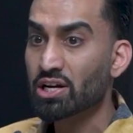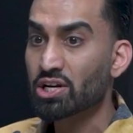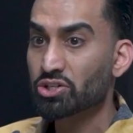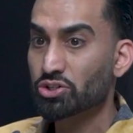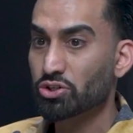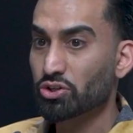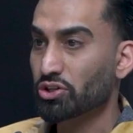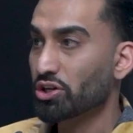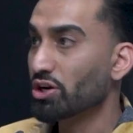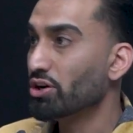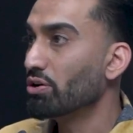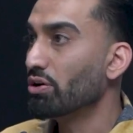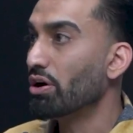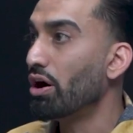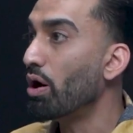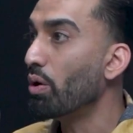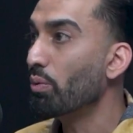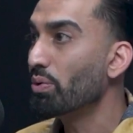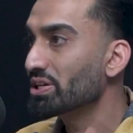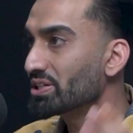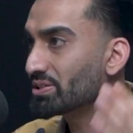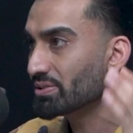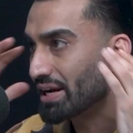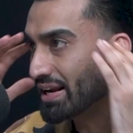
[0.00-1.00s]
So they're
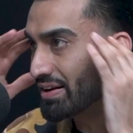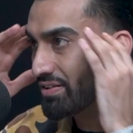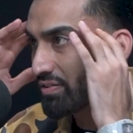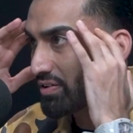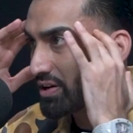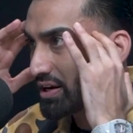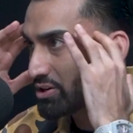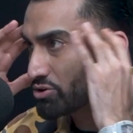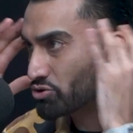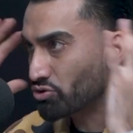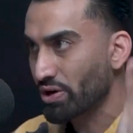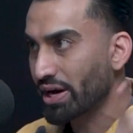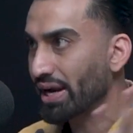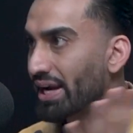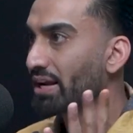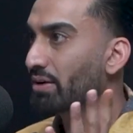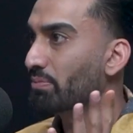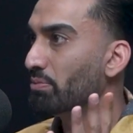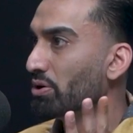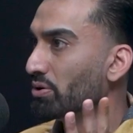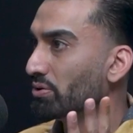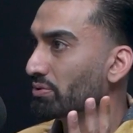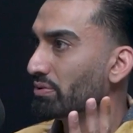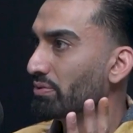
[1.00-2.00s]
always in training
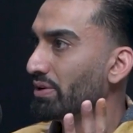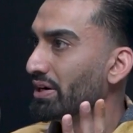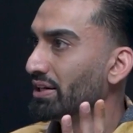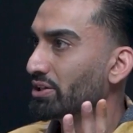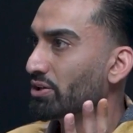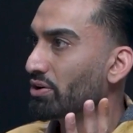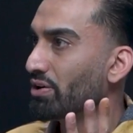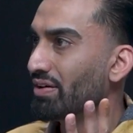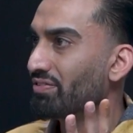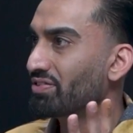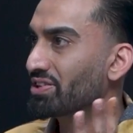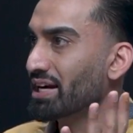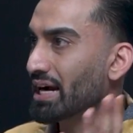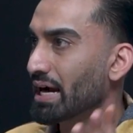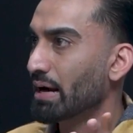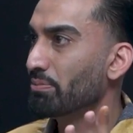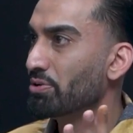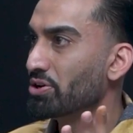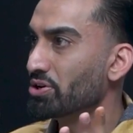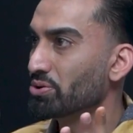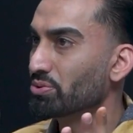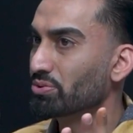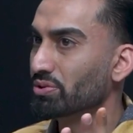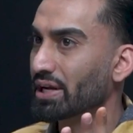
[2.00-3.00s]
mode, right? They don't have time
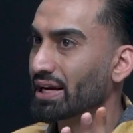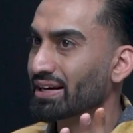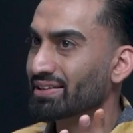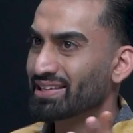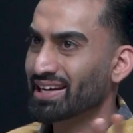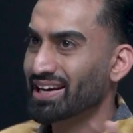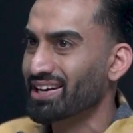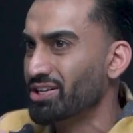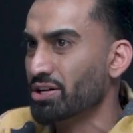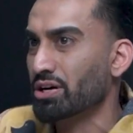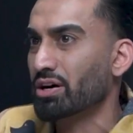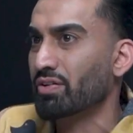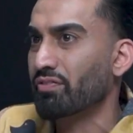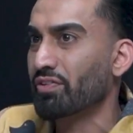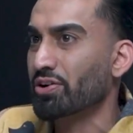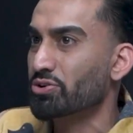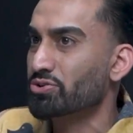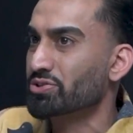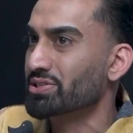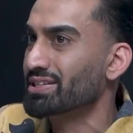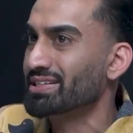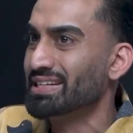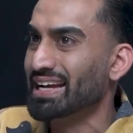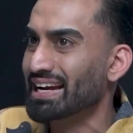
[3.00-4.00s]
to do like TikTok
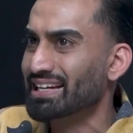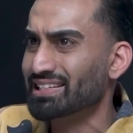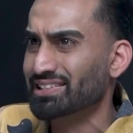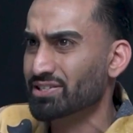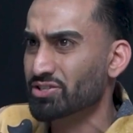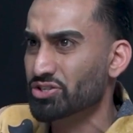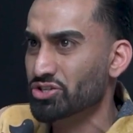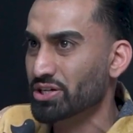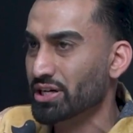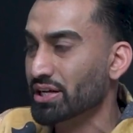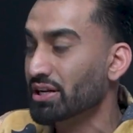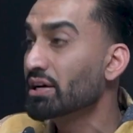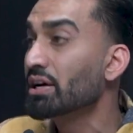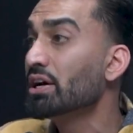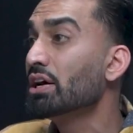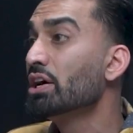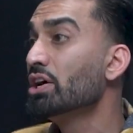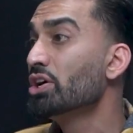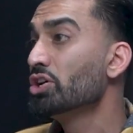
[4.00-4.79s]
videos and dance and shit.